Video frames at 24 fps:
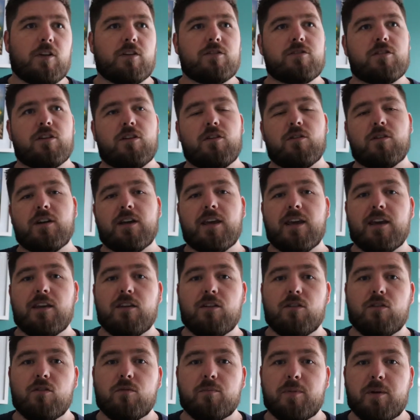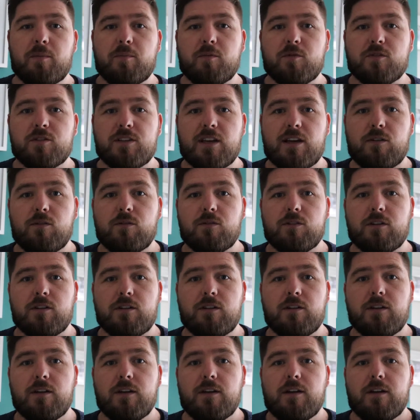So you're going to get your young people settled
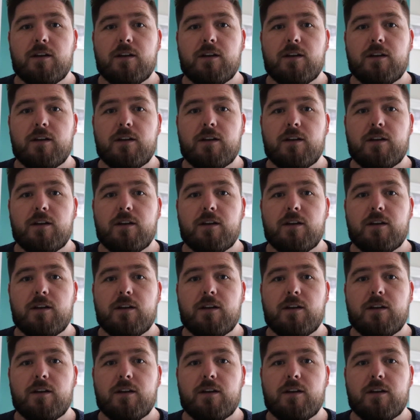and